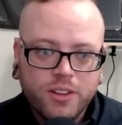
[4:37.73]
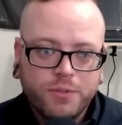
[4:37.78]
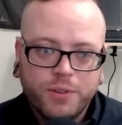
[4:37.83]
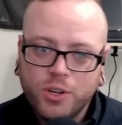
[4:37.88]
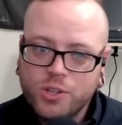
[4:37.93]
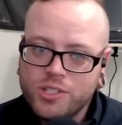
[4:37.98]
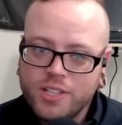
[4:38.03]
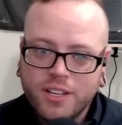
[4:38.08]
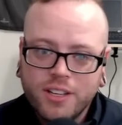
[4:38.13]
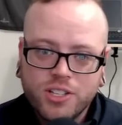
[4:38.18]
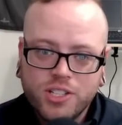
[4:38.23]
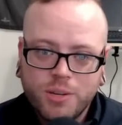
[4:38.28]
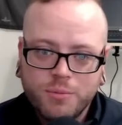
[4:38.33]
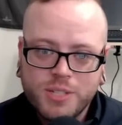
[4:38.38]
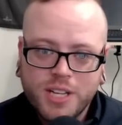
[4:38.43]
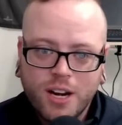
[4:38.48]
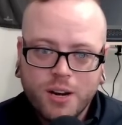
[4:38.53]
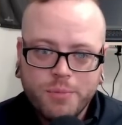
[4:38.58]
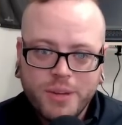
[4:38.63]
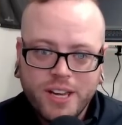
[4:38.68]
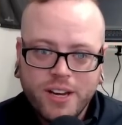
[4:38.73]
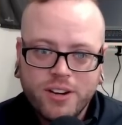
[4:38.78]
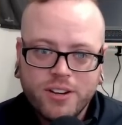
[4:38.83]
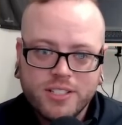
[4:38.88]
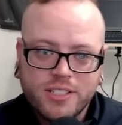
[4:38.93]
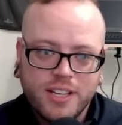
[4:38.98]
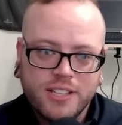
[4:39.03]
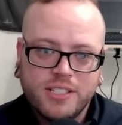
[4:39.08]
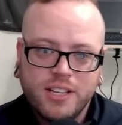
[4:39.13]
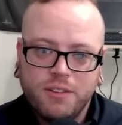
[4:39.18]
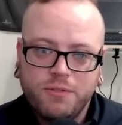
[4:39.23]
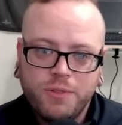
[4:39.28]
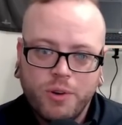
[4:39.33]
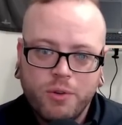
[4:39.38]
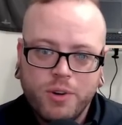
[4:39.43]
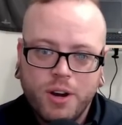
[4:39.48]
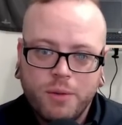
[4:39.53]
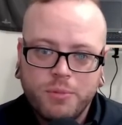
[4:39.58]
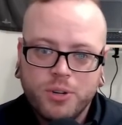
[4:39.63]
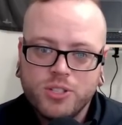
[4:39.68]
The first thing that jumps out at me here is they said
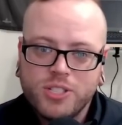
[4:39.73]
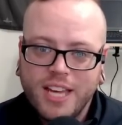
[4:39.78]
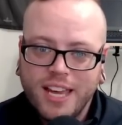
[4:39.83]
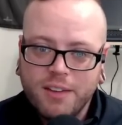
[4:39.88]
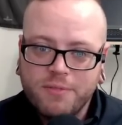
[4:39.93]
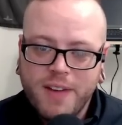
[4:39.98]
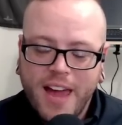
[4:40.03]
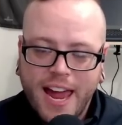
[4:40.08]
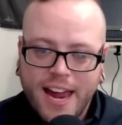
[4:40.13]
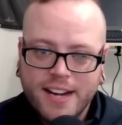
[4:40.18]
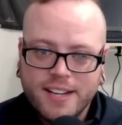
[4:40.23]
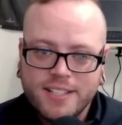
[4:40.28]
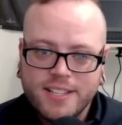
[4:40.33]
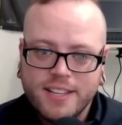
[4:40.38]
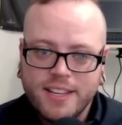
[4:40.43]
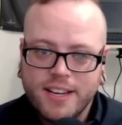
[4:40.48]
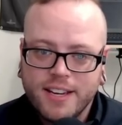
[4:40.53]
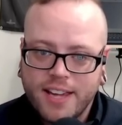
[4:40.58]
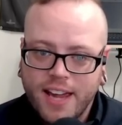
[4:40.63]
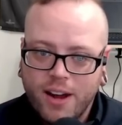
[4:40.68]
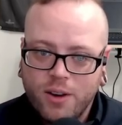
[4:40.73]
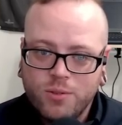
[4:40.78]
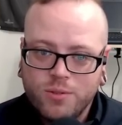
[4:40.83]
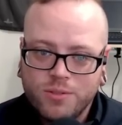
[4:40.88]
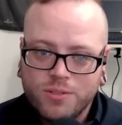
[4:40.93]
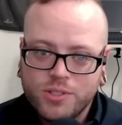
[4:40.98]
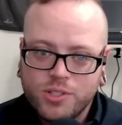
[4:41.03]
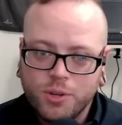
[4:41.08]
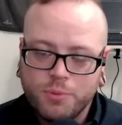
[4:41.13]
phone numbers if added to the account.